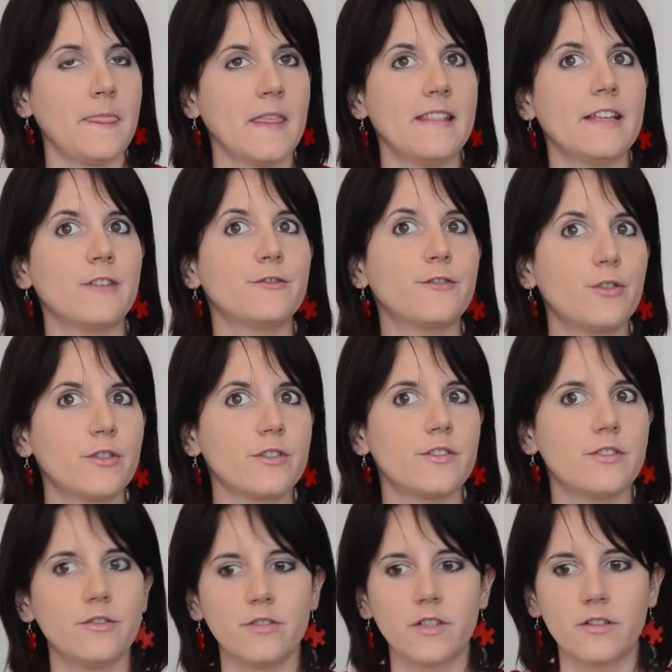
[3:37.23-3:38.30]
And then, of course,
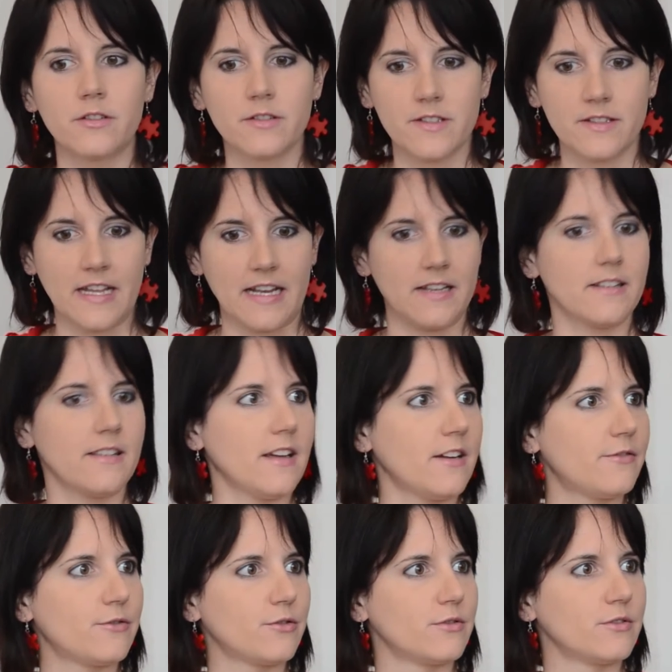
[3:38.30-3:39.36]
you are standing there
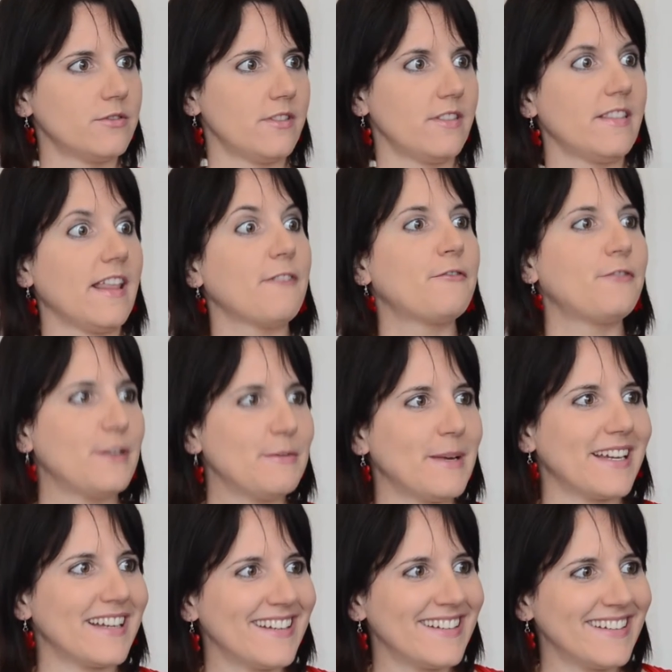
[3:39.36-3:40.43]
for the female